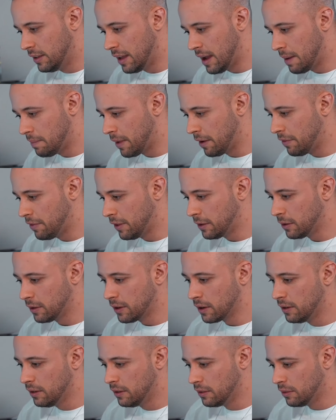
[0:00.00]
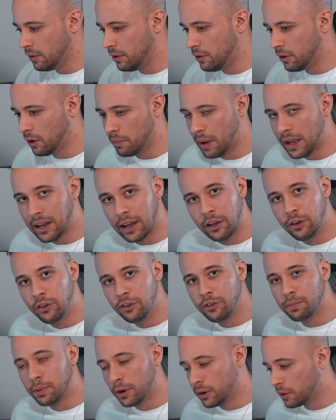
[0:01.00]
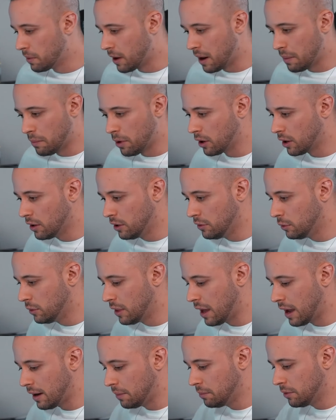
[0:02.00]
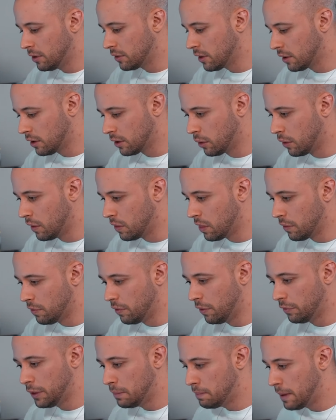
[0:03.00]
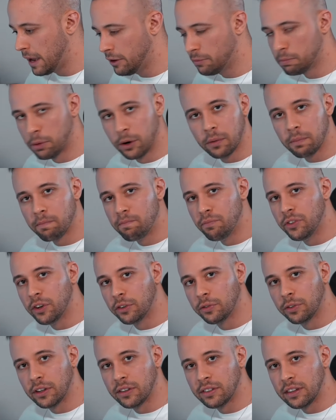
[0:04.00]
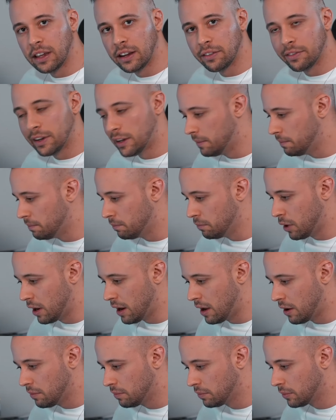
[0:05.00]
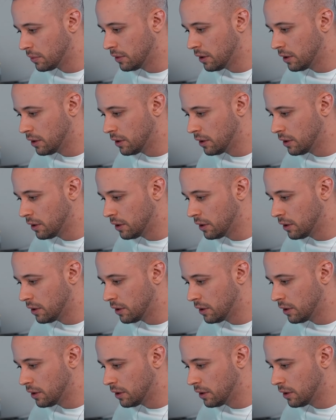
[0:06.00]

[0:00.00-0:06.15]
Yep, I think you can, you know, make a huge book, but I'm not going to do that. I'm just going to go with the 50-page book just for the sake of it right now.